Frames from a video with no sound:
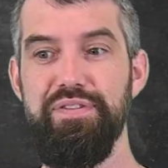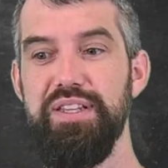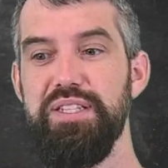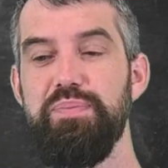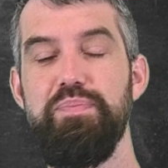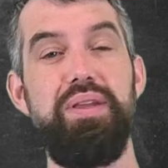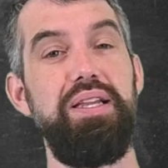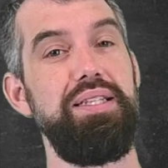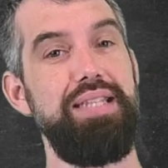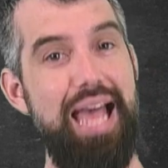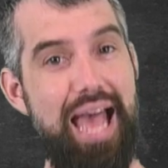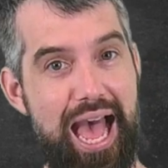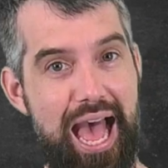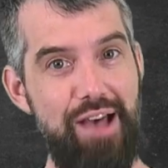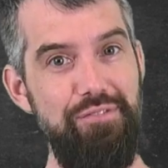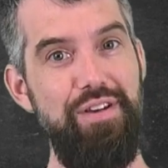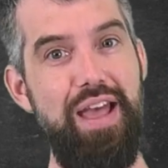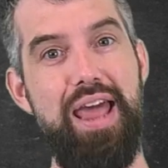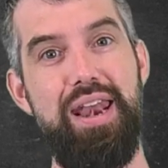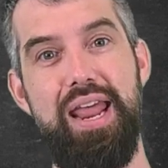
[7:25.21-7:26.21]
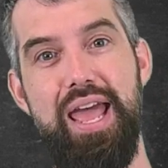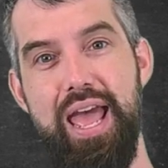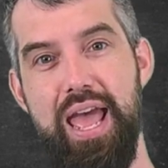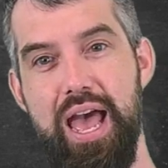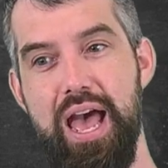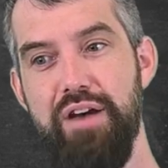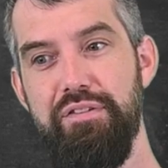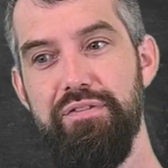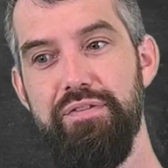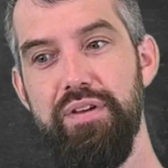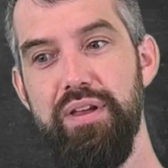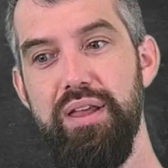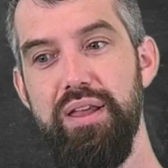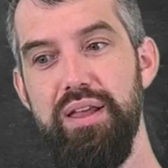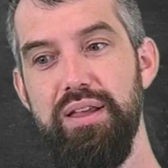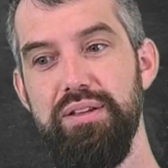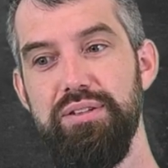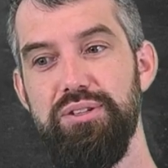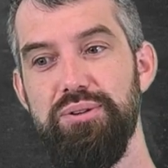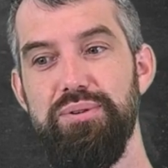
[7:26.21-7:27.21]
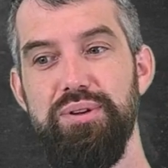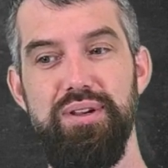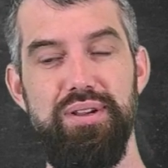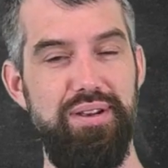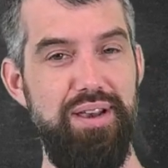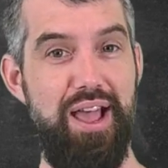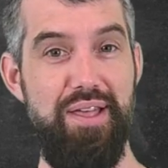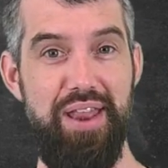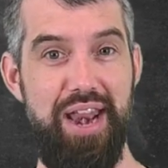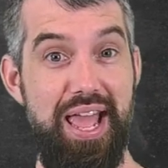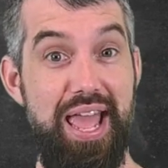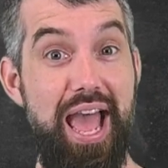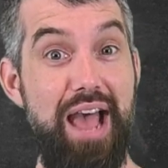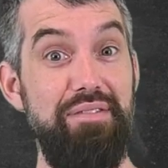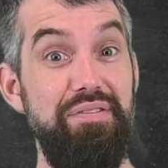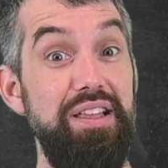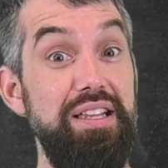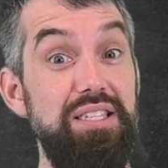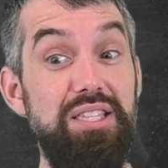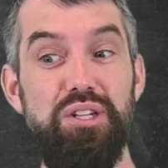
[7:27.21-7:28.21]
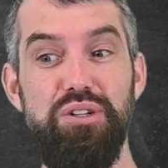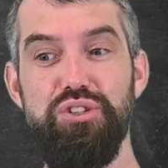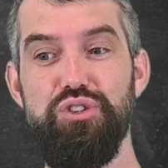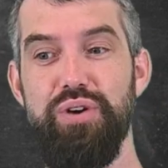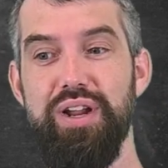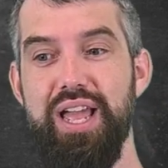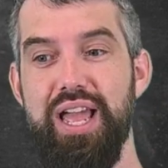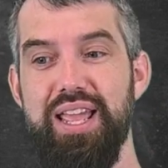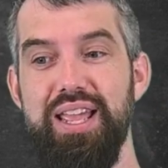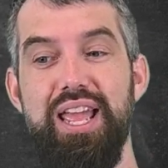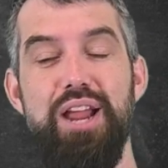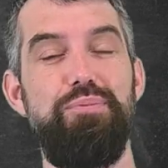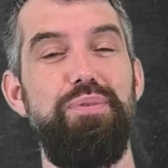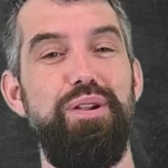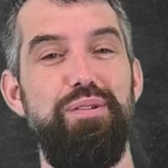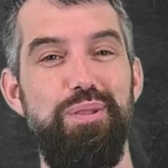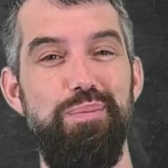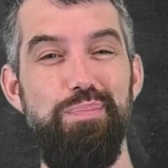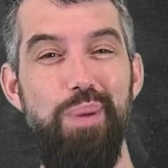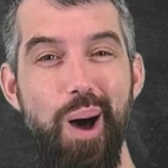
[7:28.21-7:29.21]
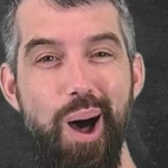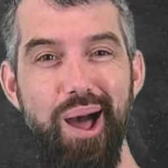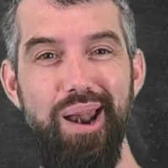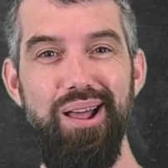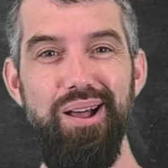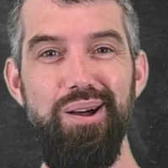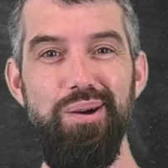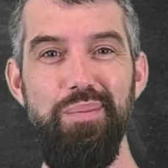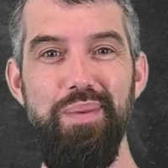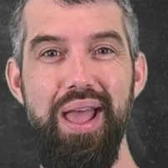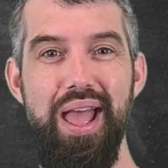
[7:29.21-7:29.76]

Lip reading: This means half and a half. So now that I have this little trick, I can get rid of the bottom.